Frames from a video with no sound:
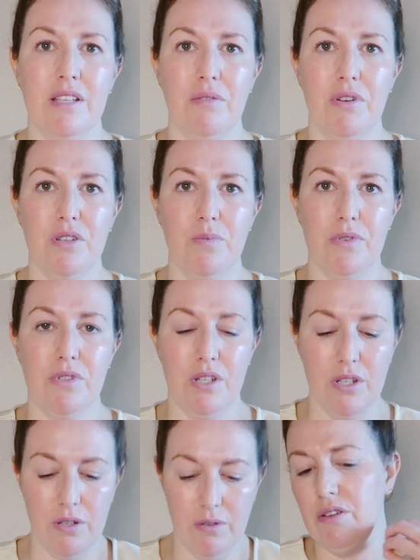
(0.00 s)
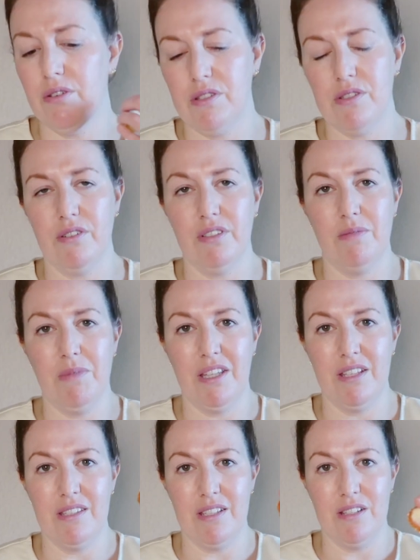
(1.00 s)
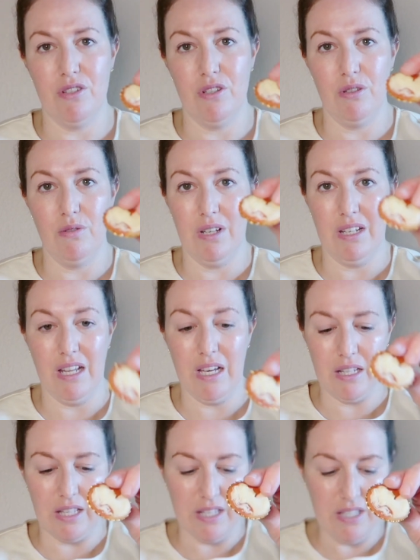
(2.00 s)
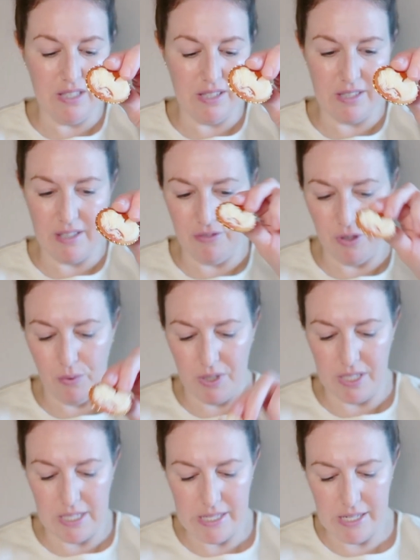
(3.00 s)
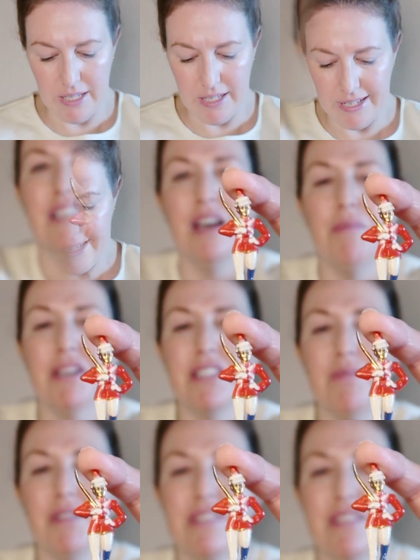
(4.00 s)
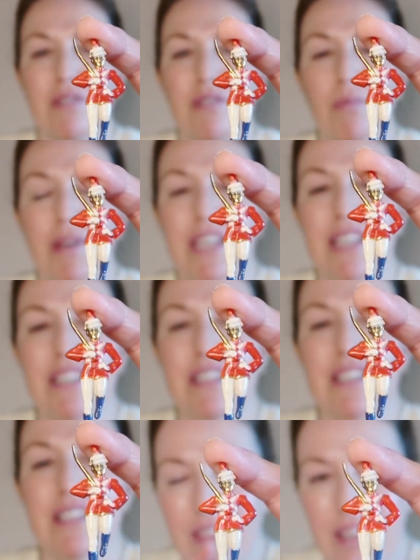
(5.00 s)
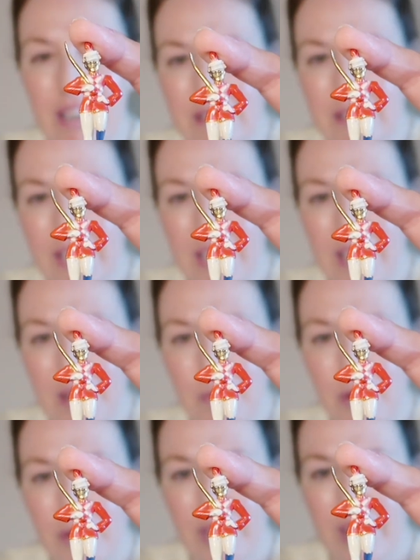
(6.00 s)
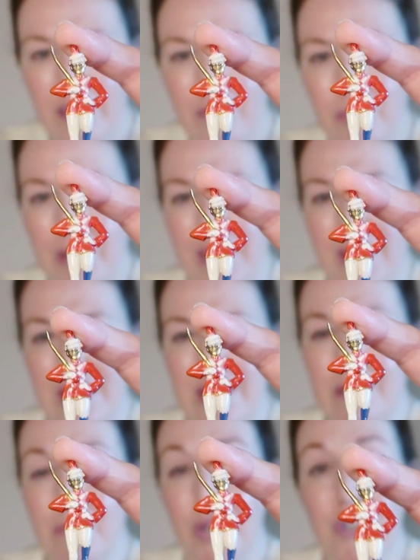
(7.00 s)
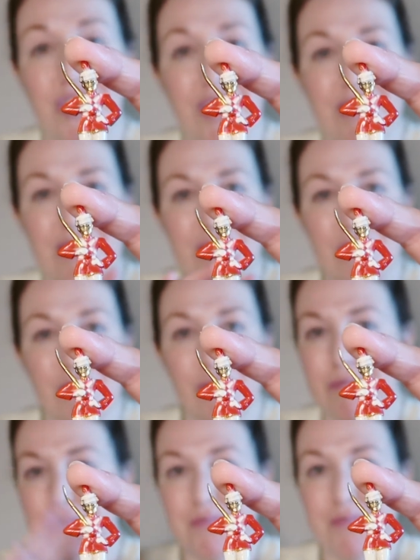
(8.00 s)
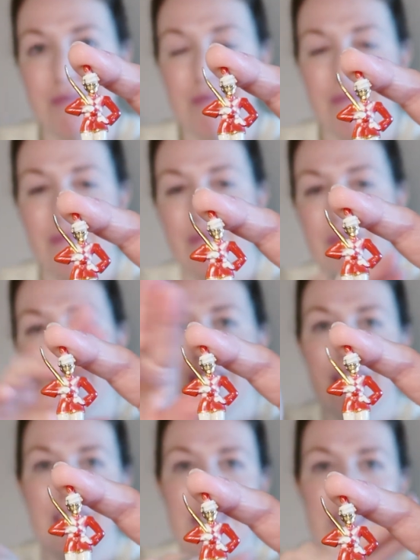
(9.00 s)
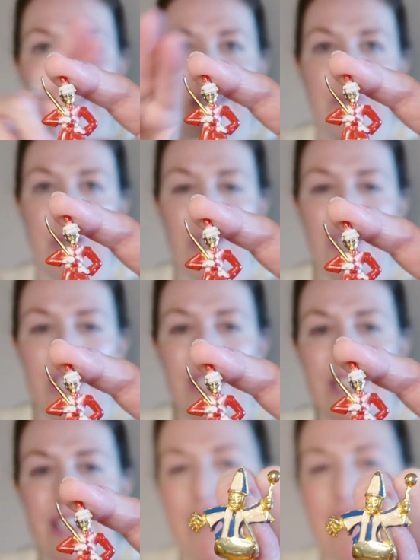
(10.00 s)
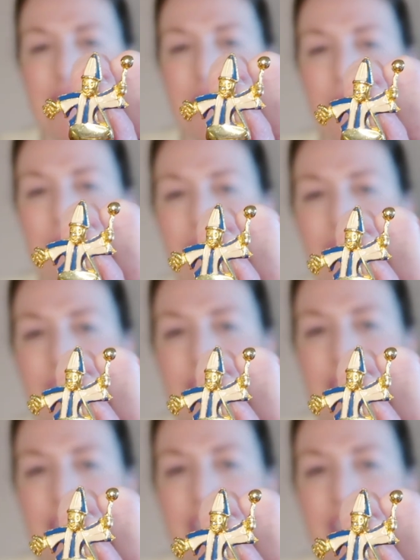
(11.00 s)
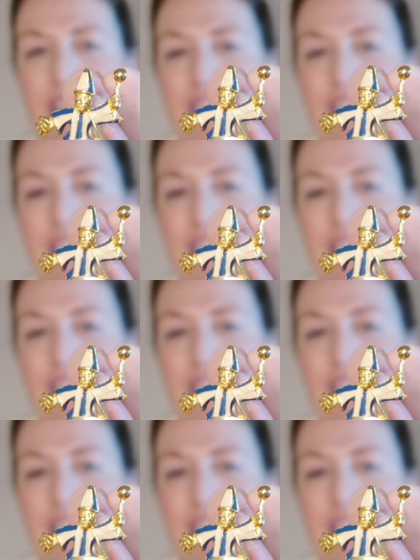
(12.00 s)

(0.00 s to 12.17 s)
Is that what you're supposed to do? You could certainly make this into a necklace if you wanted. Picked up this little pin. I thought the leg had broken off, but he's marching, so this is him marching. I thought this was fun.